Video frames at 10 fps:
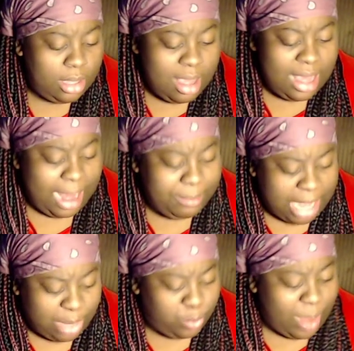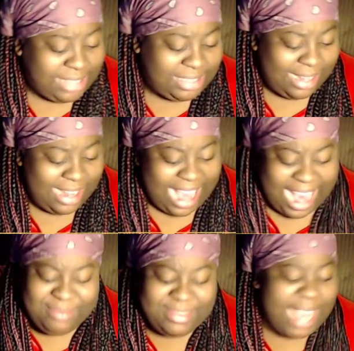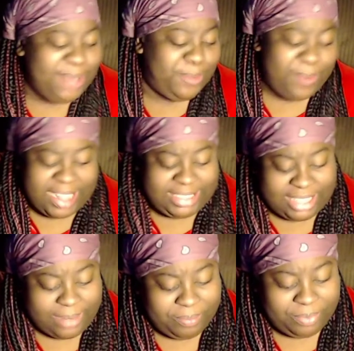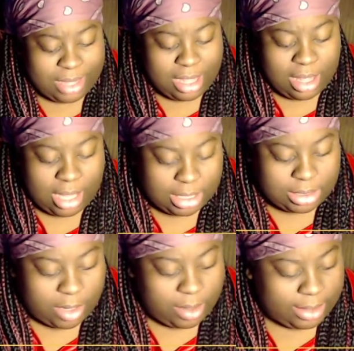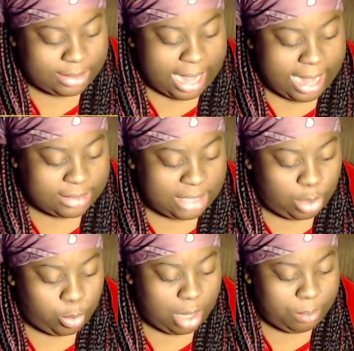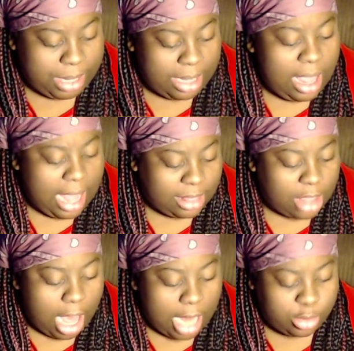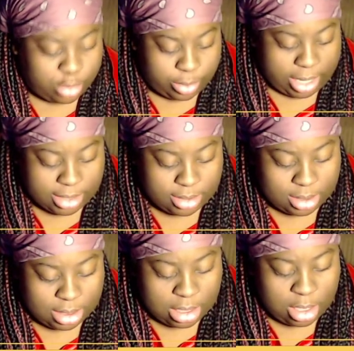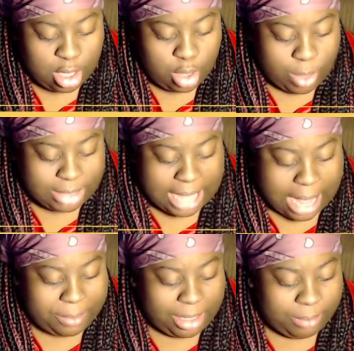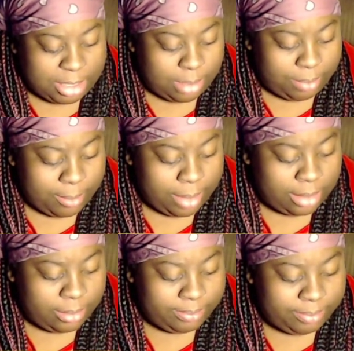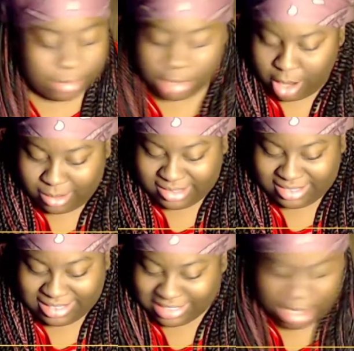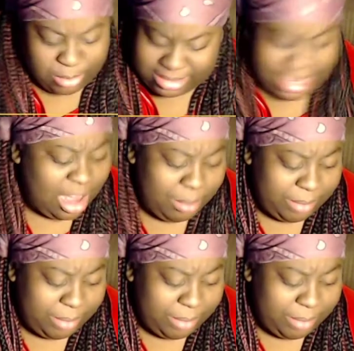I'm not watching! I'm not watching! He turned his eyes anywhere but at the hollow screens. What's happening, Mr. Bibwood? No, don't tell me.